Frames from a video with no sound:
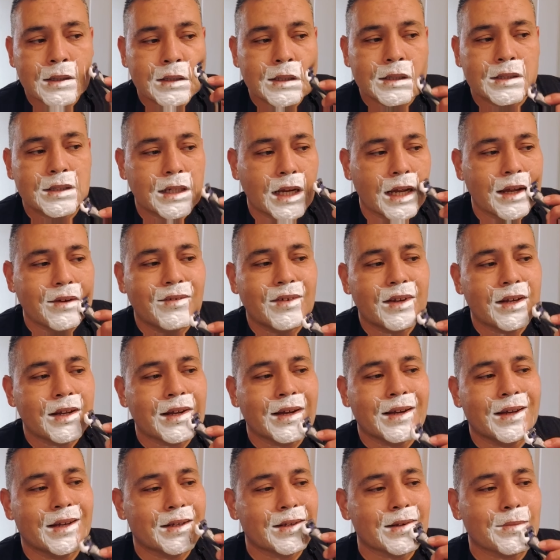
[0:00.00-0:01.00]
Shaving
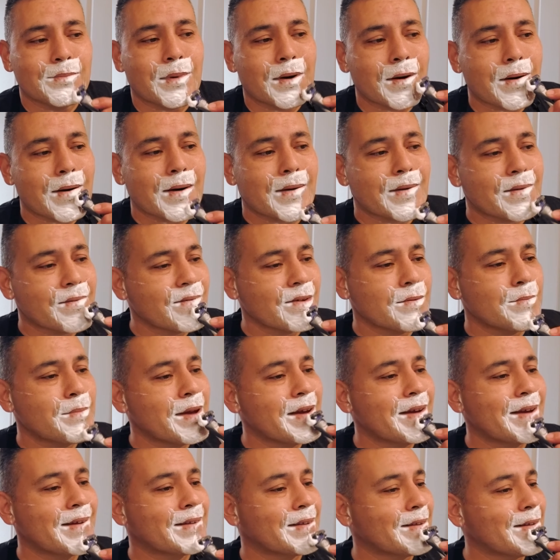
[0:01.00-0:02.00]
is a part of a
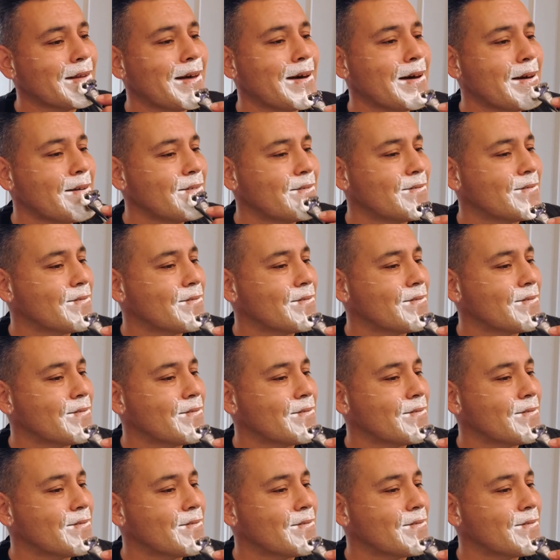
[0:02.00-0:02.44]
man's life.